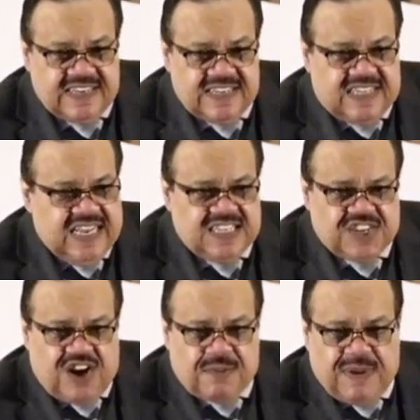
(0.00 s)
These
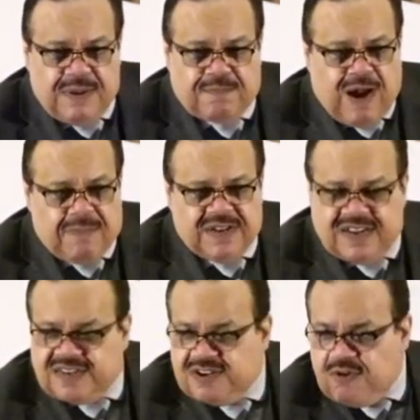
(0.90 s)
young men probably
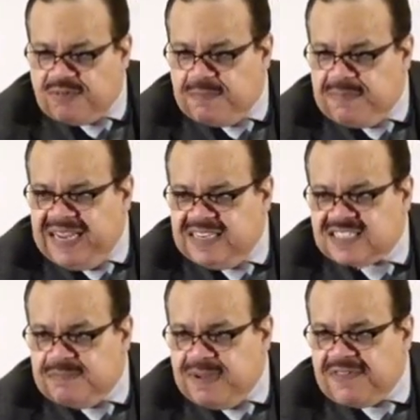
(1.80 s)
didn't know the means
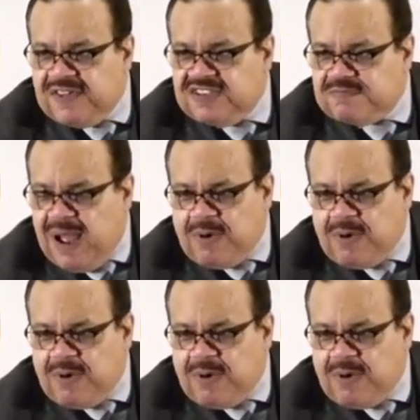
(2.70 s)
and methods by